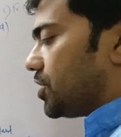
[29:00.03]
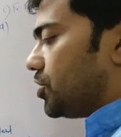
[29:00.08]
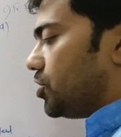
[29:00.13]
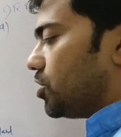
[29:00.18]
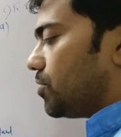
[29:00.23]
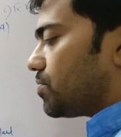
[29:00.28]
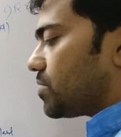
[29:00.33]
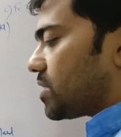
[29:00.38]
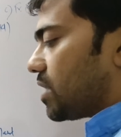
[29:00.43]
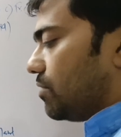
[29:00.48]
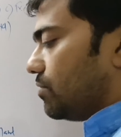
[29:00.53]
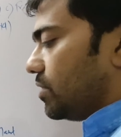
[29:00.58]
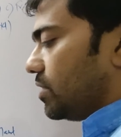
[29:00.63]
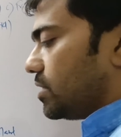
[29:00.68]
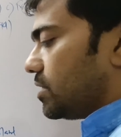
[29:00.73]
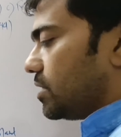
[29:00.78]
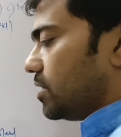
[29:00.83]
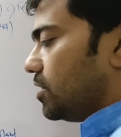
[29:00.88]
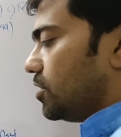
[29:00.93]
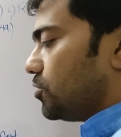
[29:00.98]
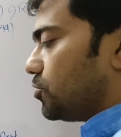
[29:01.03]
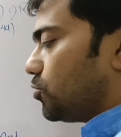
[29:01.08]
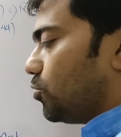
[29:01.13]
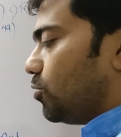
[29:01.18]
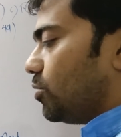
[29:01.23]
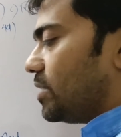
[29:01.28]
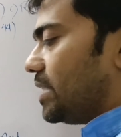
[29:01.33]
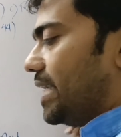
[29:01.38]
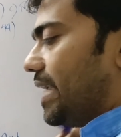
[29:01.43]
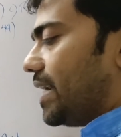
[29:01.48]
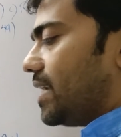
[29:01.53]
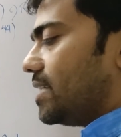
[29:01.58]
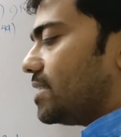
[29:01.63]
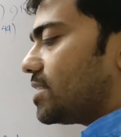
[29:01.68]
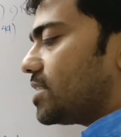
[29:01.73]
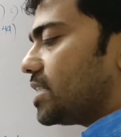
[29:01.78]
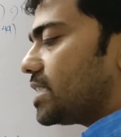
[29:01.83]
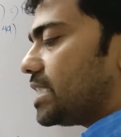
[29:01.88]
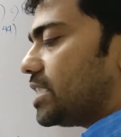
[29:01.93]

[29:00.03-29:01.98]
a sea of troubles. So against a